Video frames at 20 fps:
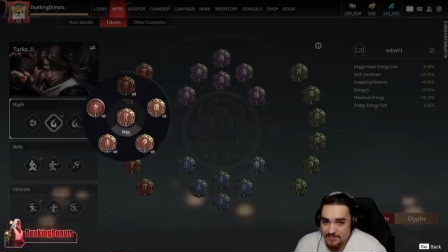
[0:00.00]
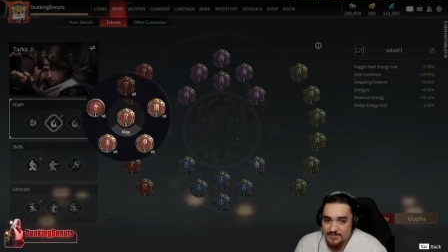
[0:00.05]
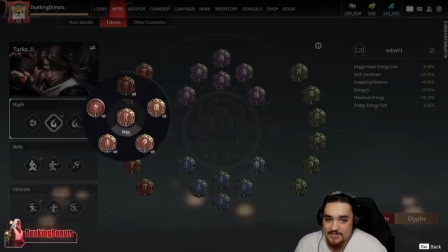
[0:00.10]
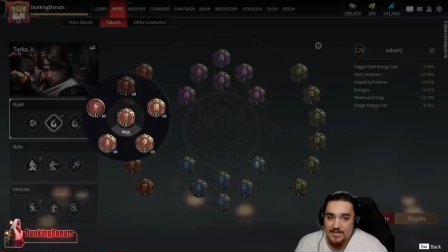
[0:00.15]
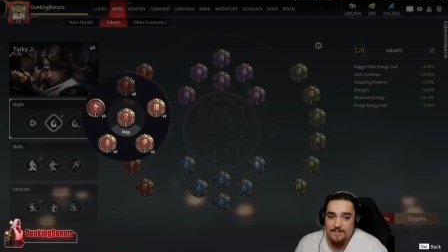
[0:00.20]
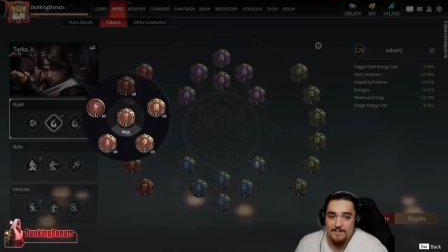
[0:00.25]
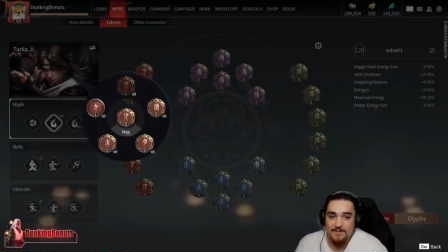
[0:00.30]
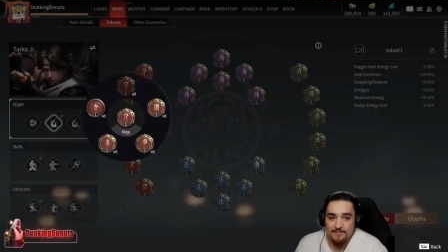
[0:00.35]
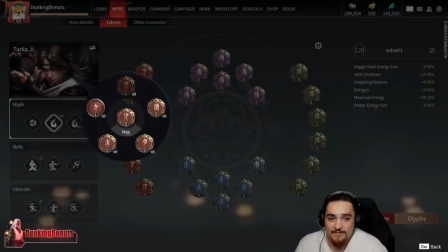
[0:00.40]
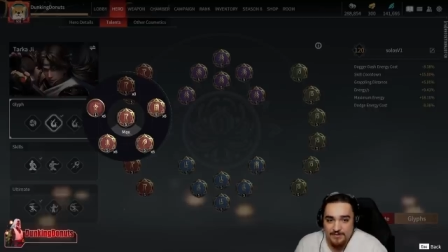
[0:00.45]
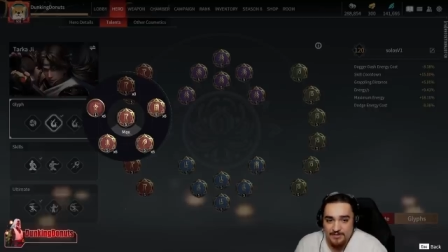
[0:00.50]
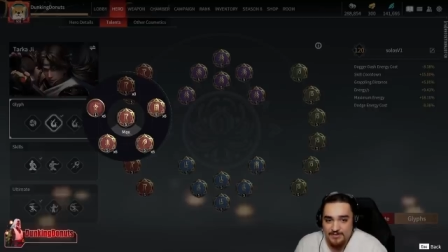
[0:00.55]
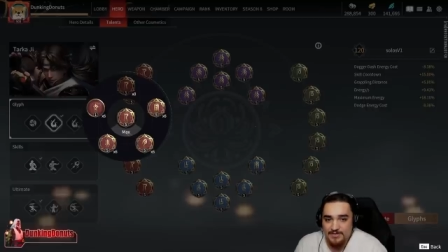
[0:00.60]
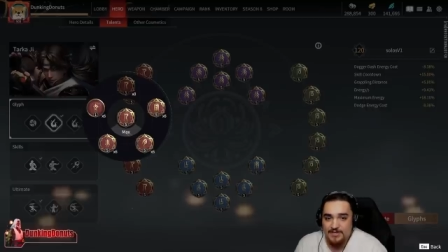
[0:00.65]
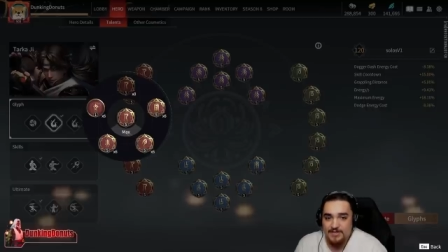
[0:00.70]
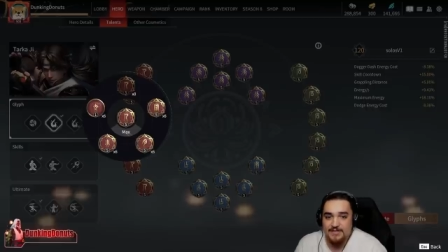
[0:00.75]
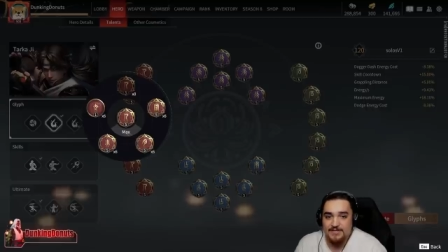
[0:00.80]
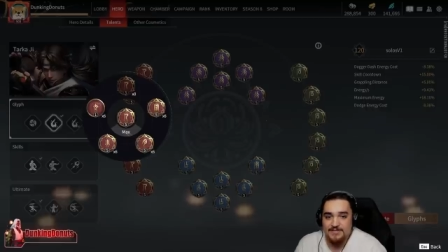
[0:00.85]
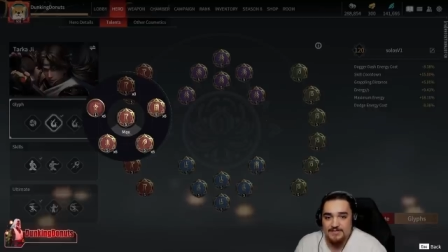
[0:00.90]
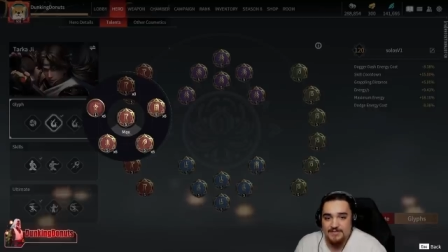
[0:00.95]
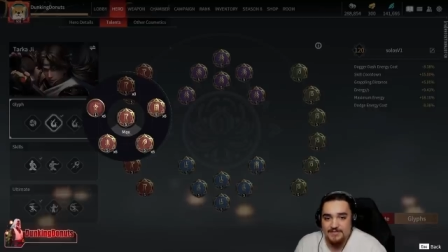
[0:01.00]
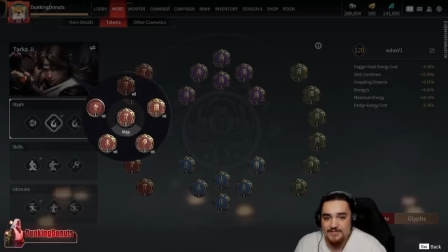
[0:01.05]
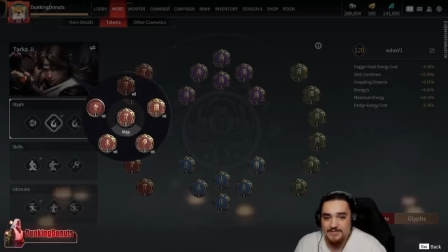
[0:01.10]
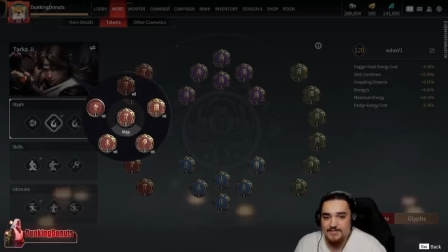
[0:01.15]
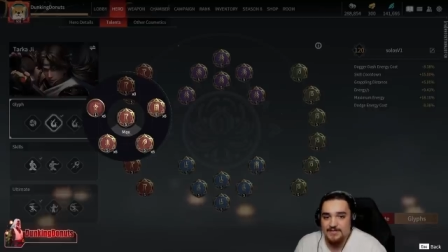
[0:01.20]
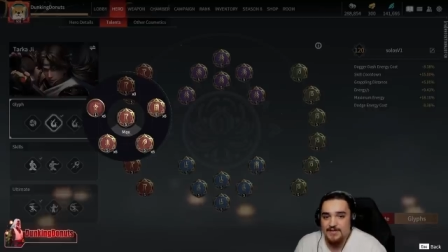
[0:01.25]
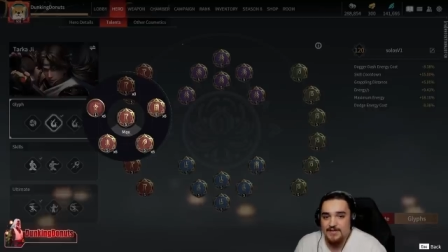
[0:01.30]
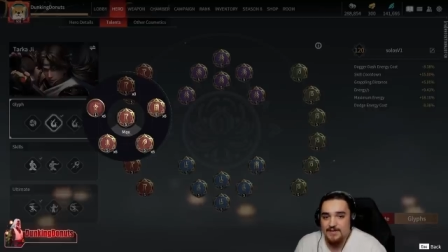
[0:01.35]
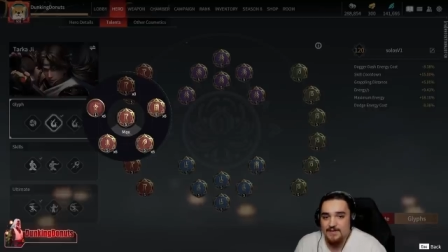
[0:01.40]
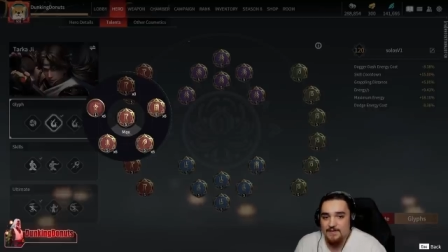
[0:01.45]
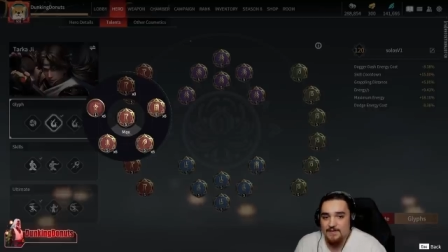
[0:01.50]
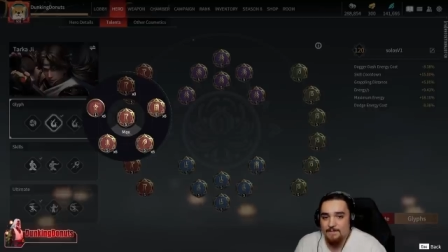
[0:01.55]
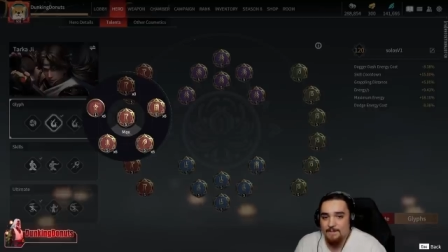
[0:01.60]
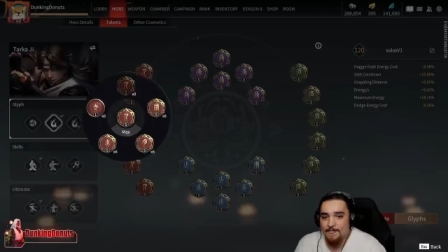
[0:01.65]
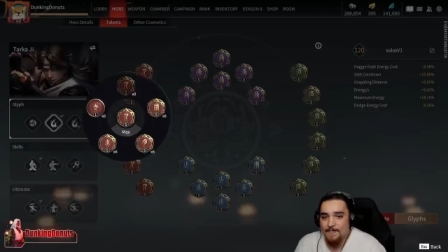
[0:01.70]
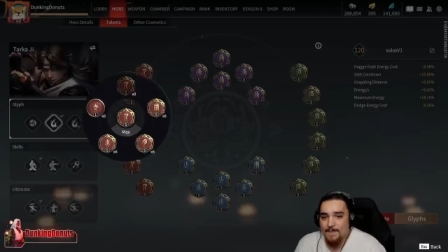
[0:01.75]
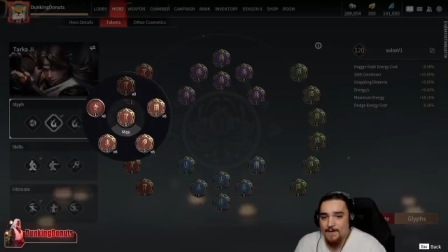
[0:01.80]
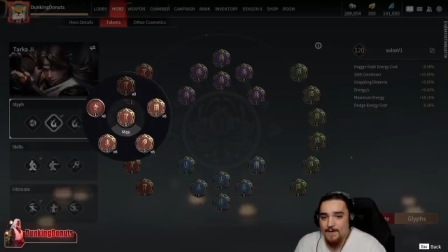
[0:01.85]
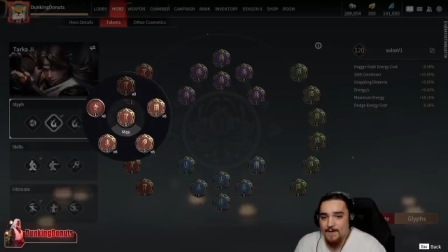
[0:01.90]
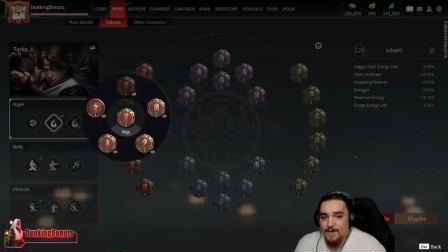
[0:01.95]
stamina regen, as I just said,
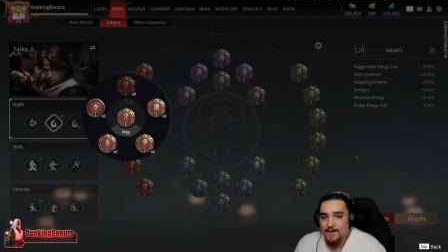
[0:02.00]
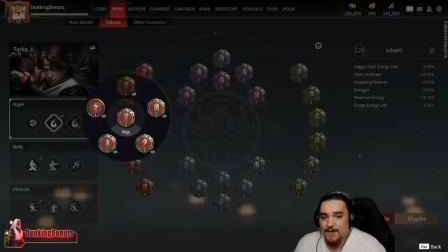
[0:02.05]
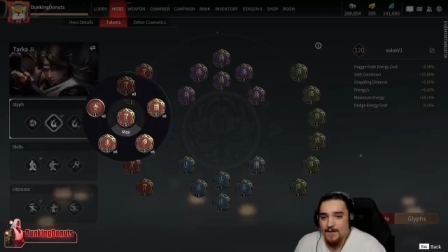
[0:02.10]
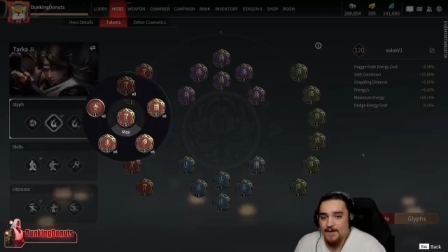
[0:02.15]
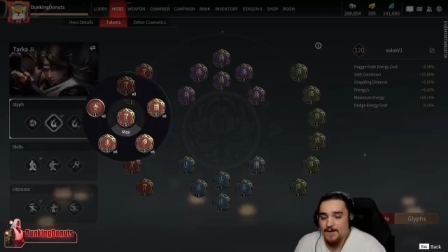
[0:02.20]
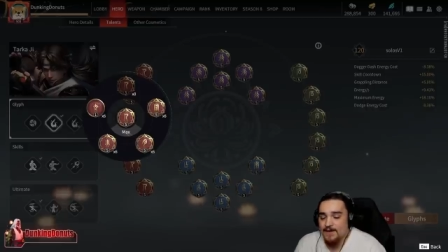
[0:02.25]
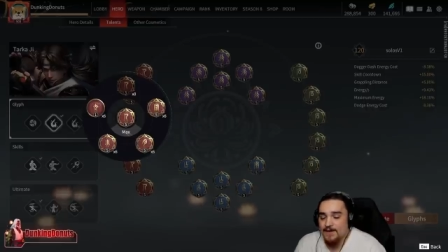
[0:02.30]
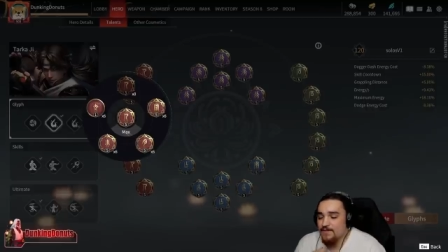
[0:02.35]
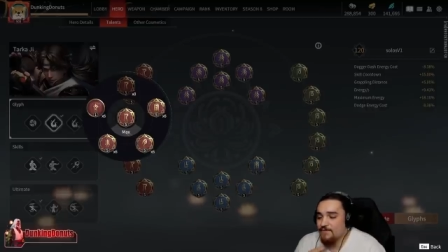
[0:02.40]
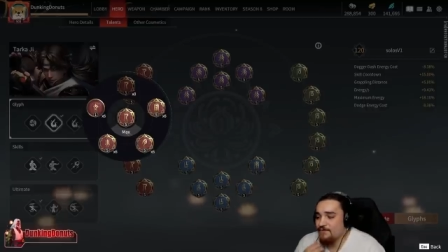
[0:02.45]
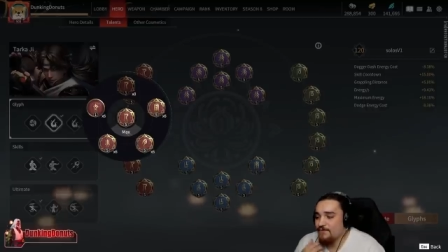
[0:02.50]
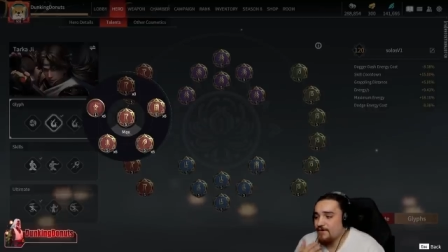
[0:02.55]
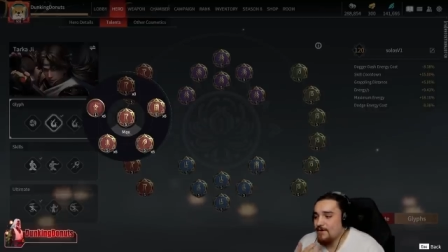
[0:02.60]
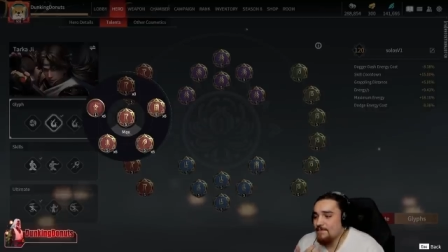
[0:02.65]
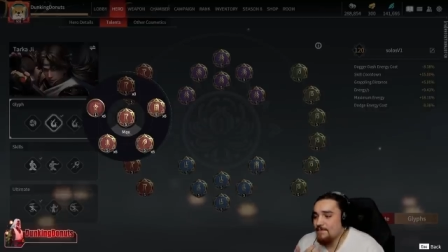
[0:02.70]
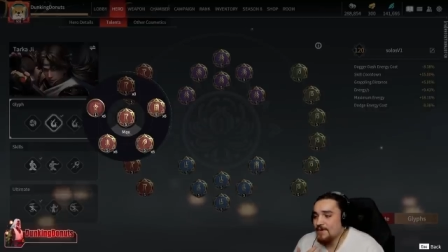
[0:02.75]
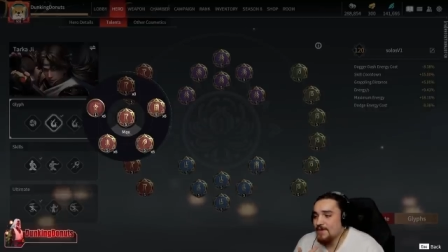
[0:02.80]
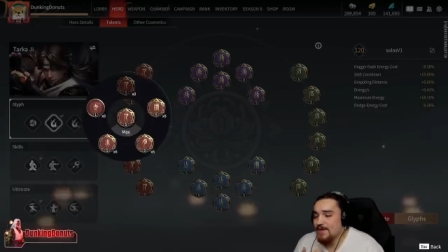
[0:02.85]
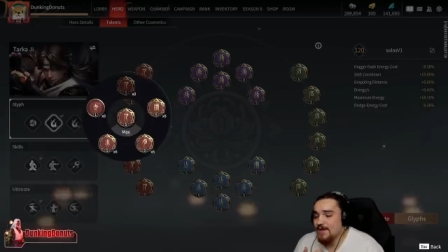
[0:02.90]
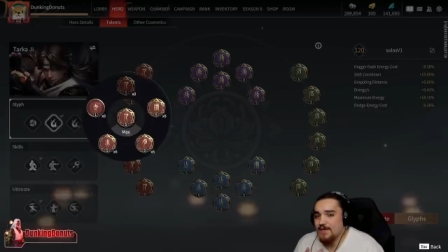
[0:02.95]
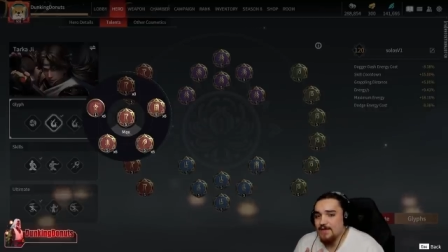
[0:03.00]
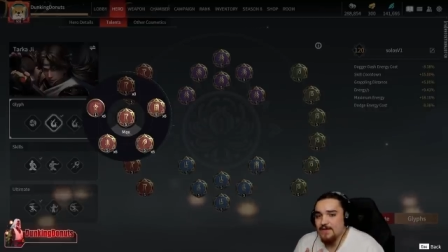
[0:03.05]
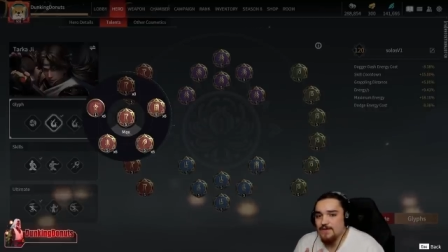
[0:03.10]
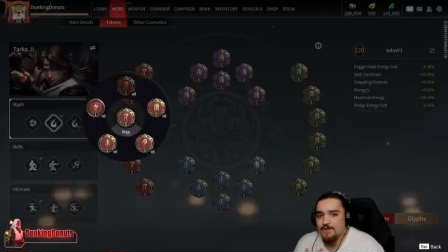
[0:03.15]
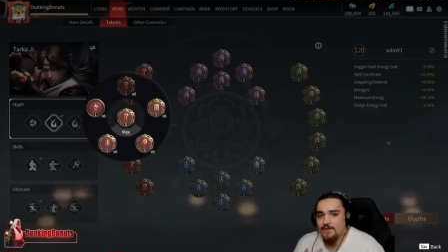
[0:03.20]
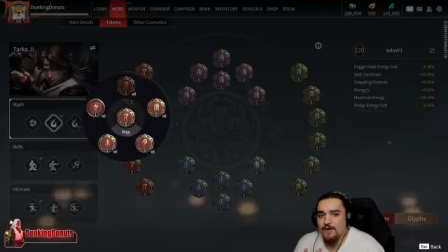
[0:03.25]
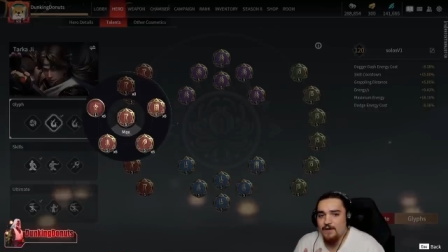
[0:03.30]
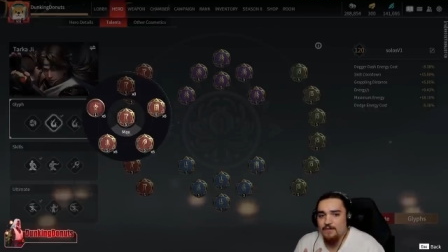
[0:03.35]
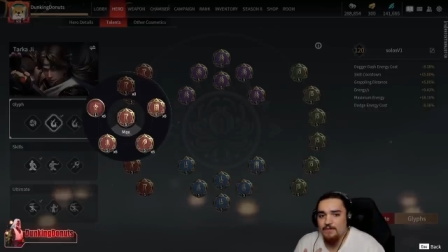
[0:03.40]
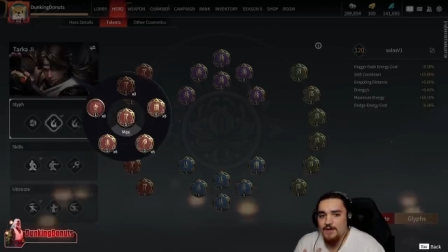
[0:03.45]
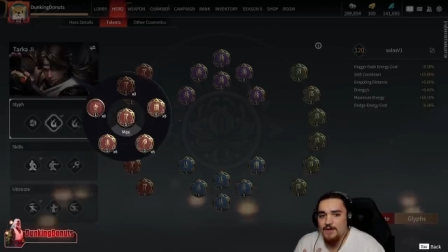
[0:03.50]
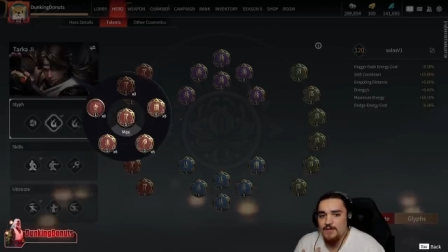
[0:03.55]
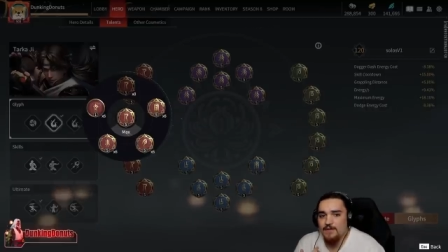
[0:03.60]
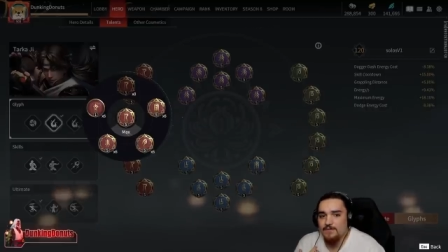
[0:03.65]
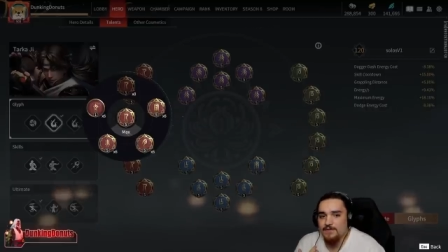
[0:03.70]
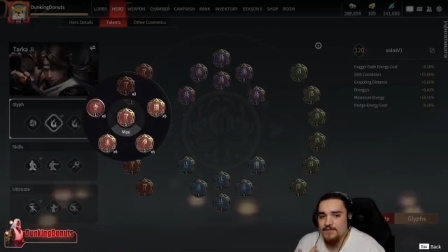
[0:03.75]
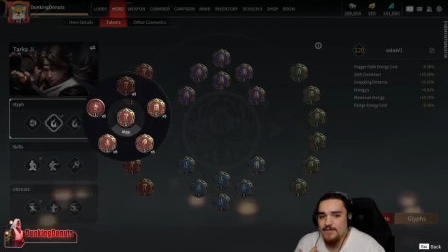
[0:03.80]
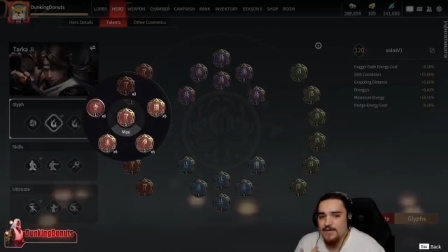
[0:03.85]
and at the very beginning you're only going to